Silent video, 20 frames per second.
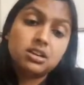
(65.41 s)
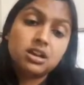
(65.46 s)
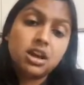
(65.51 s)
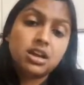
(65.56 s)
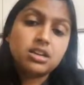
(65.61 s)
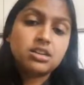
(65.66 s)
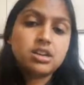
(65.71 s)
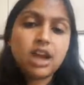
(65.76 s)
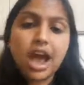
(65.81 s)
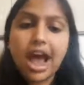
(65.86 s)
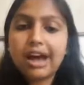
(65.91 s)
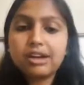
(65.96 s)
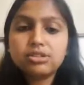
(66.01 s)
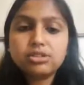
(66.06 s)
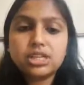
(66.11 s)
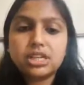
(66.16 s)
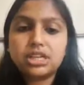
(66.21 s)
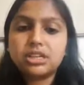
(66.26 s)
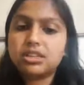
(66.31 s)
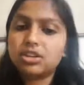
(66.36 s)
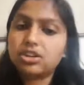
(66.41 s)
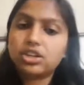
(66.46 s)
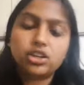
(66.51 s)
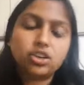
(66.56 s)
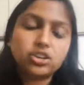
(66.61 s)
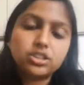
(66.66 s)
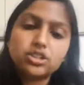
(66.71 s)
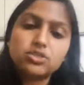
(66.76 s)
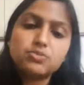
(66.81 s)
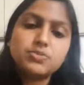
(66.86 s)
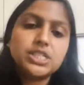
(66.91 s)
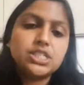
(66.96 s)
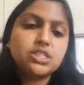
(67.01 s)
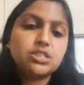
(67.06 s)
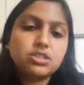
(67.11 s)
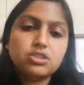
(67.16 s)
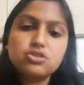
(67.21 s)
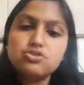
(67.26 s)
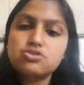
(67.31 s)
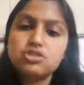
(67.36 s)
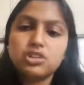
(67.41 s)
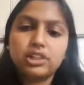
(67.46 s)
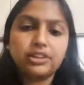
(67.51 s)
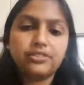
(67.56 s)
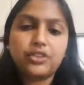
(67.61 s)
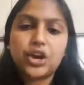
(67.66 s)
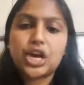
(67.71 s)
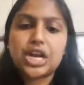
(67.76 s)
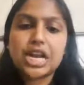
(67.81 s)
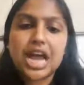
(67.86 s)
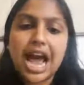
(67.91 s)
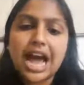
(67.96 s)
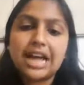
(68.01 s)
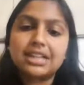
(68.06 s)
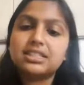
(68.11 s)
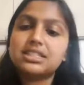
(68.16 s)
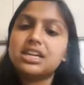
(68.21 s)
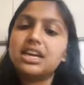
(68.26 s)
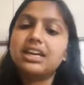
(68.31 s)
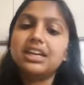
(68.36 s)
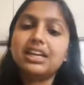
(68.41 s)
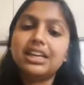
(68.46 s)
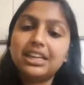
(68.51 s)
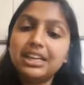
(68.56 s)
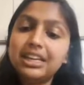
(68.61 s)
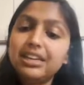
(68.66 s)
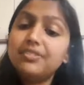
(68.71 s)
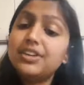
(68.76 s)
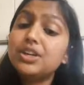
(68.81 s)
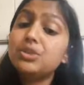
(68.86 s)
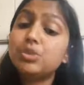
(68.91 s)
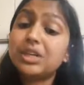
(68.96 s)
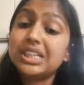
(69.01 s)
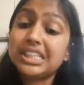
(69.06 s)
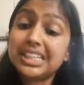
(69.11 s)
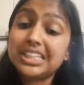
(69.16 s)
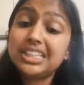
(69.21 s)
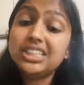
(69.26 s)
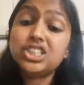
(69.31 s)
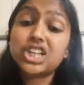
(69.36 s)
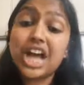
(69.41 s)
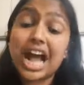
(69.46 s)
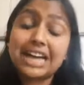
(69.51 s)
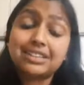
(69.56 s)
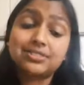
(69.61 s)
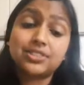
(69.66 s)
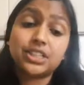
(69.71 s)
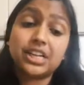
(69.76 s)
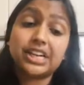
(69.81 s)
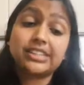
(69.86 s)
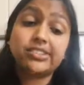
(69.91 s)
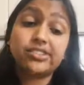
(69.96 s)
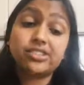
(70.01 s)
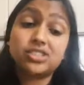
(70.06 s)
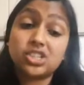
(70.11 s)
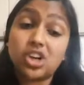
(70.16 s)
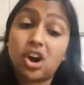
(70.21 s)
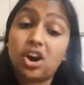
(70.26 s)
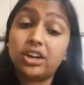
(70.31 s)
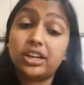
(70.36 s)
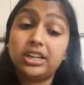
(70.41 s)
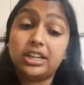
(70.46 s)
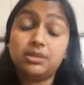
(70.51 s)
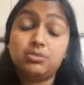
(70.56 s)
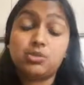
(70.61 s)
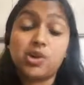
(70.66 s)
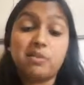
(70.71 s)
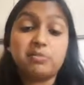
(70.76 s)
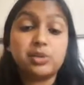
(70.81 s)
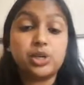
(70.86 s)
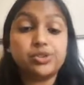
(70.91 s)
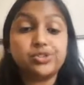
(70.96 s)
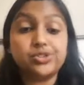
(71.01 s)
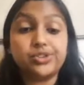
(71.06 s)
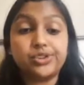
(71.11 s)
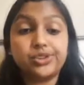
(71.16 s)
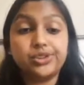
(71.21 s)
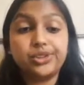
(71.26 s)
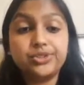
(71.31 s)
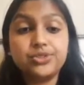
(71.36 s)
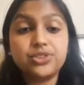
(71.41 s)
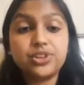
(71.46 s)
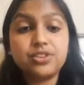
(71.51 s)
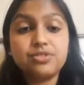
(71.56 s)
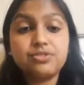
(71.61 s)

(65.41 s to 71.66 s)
And in housing, there can also be skewed delivery in ads, even when each advertiser's targeting parameters are inclusive.